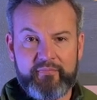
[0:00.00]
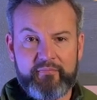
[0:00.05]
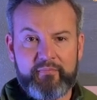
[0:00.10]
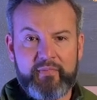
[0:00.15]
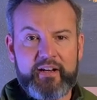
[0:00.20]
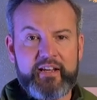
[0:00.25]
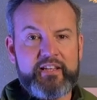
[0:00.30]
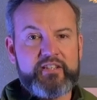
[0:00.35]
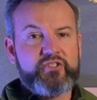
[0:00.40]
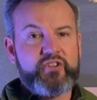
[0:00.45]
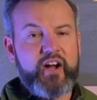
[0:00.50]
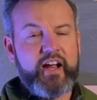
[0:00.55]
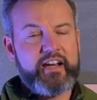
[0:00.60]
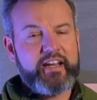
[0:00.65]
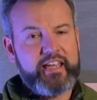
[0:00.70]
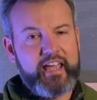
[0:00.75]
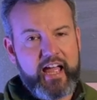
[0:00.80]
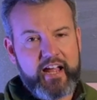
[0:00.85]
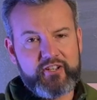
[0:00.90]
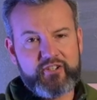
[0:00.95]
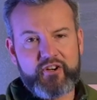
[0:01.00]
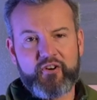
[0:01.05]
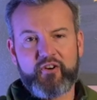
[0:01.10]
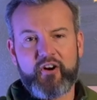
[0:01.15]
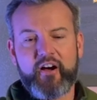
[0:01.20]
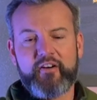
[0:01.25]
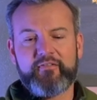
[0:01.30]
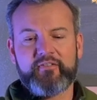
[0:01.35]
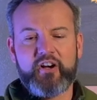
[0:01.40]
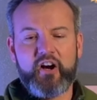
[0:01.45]
but he's trying to catch her
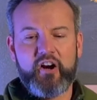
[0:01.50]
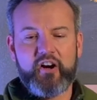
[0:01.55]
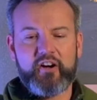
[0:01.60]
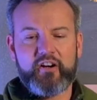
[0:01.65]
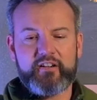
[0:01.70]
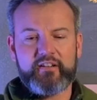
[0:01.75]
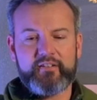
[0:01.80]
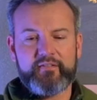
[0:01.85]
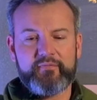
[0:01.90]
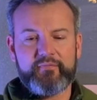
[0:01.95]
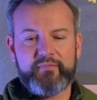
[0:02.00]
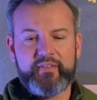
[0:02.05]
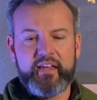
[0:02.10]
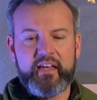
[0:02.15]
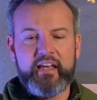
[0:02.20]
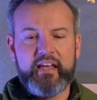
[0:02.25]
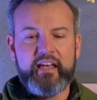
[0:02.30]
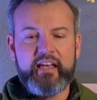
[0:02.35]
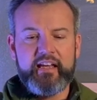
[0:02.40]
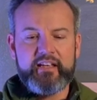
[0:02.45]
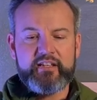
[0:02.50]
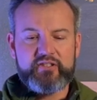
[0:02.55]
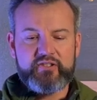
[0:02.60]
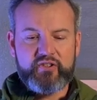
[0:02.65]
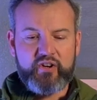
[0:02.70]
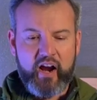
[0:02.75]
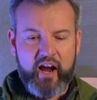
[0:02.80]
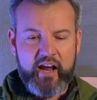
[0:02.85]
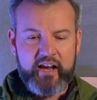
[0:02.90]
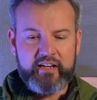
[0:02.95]
off guard. He's
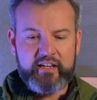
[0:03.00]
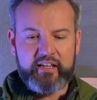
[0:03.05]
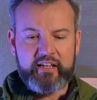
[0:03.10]
trying to